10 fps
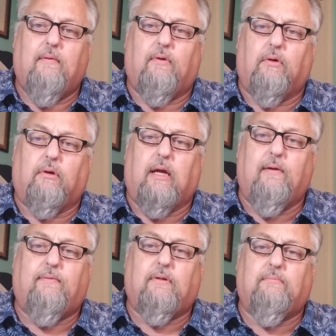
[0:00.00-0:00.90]

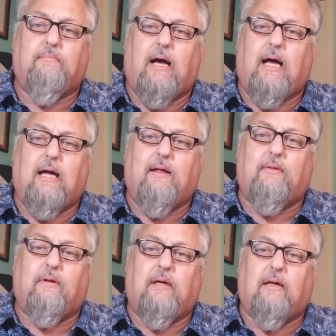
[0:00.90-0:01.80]
Forgiven by
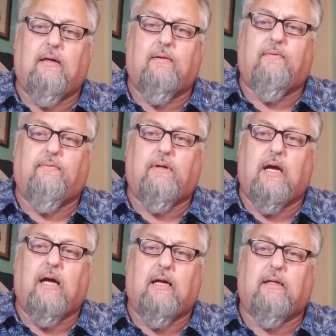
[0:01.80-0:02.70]
the love of
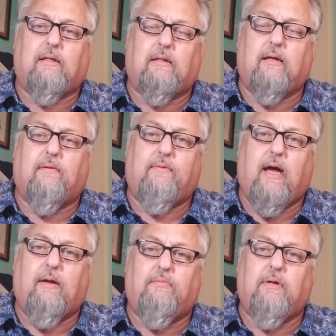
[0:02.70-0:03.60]
God, a love
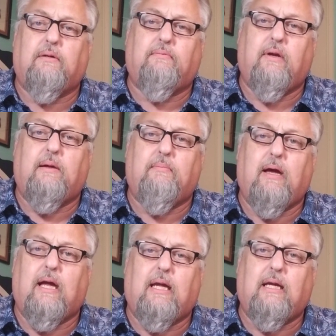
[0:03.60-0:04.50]
that will
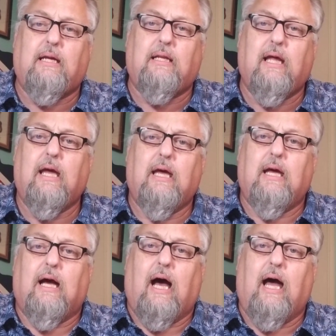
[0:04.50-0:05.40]
remain.
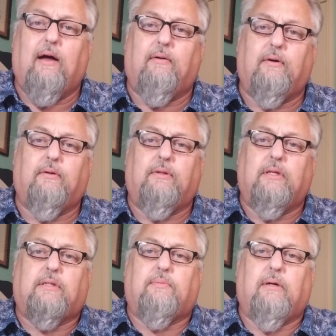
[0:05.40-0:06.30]
I heard
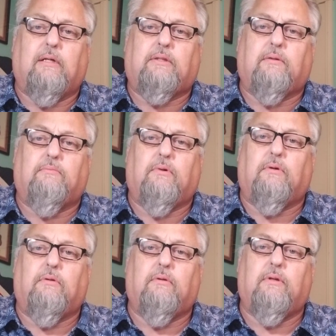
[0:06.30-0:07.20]
this much and
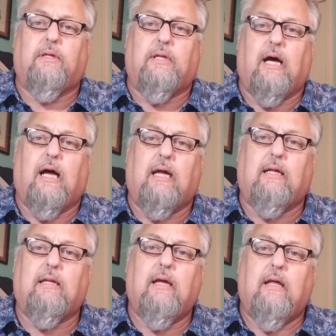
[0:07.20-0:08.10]
more than
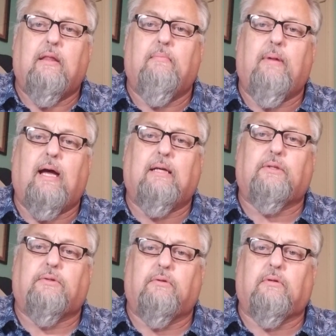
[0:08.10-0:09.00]
night. The
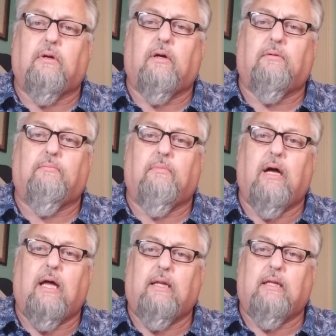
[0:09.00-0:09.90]
master called
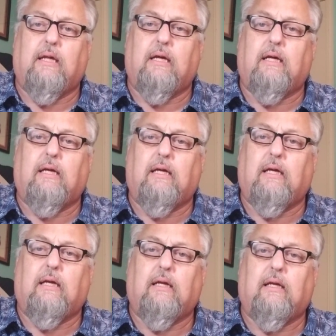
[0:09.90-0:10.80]
my name.